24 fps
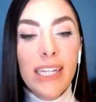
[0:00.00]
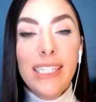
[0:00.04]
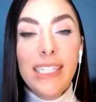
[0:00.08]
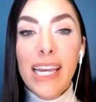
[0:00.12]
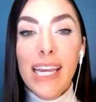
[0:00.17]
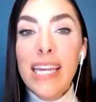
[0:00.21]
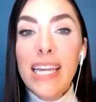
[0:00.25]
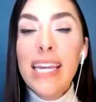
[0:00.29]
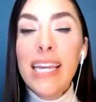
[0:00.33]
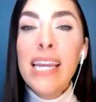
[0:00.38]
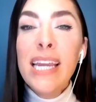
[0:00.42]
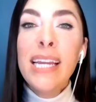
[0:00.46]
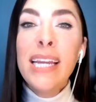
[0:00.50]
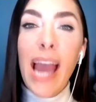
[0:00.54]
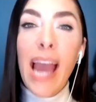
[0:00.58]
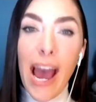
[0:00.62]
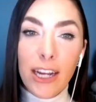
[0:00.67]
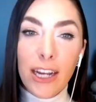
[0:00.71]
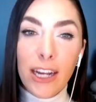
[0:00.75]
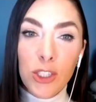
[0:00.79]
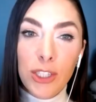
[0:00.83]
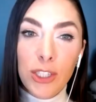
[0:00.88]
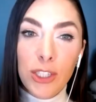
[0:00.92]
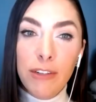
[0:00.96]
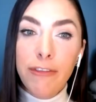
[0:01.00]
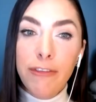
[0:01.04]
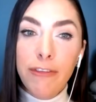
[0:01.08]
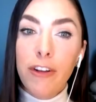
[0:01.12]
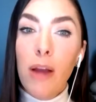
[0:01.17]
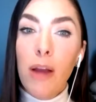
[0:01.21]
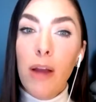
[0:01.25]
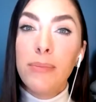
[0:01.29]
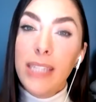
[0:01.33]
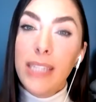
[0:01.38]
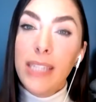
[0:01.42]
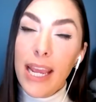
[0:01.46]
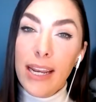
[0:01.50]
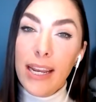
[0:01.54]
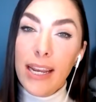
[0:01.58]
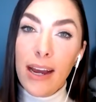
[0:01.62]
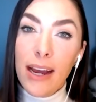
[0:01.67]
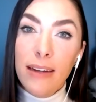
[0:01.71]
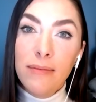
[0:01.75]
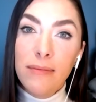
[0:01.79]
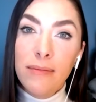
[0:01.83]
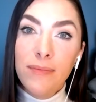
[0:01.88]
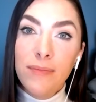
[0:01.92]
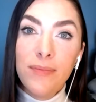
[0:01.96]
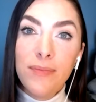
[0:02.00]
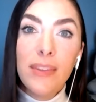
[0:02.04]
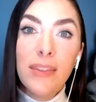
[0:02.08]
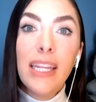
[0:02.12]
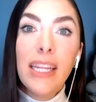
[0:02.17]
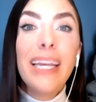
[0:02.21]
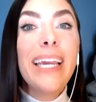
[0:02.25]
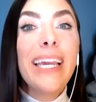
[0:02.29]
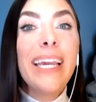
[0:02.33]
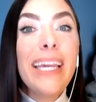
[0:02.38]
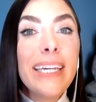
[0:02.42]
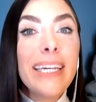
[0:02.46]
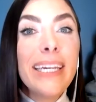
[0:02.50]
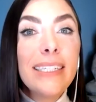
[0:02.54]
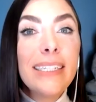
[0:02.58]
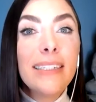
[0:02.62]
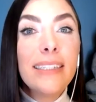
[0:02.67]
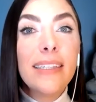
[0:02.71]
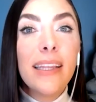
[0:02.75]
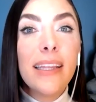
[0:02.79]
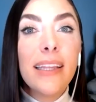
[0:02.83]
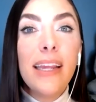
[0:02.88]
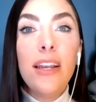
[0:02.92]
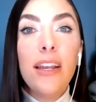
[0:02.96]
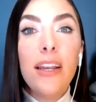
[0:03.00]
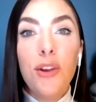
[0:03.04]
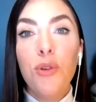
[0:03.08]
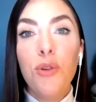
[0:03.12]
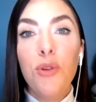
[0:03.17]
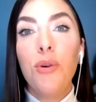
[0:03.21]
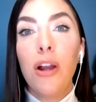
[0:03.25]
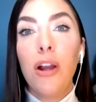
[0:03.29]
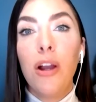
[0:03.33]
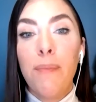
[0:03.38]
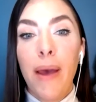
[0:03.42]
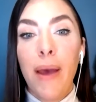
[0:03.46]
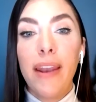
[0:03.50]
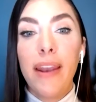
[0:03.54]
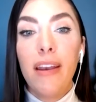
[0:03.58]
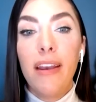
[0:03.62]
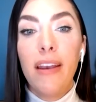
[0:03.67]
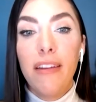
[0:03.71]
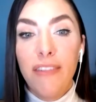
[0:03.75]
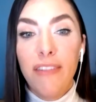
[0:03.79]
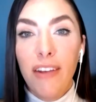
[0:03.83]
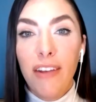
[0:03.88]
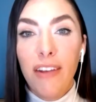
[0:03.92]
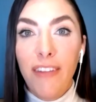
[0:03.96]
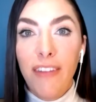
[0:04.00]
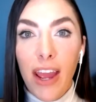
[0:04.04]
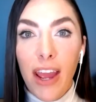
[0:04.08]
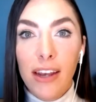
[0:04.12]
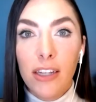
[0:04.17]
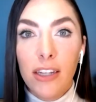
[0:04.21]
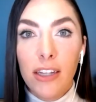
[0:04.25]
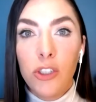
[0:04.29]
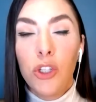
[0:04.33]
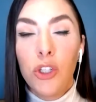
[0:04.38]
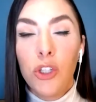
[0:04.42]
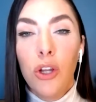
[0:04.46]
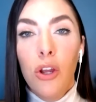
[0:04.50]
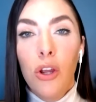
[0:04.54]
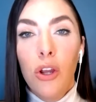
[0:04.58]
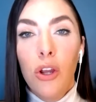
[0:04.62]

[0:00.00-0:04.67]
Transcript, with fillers: Taking action from data is the new competitive advantage.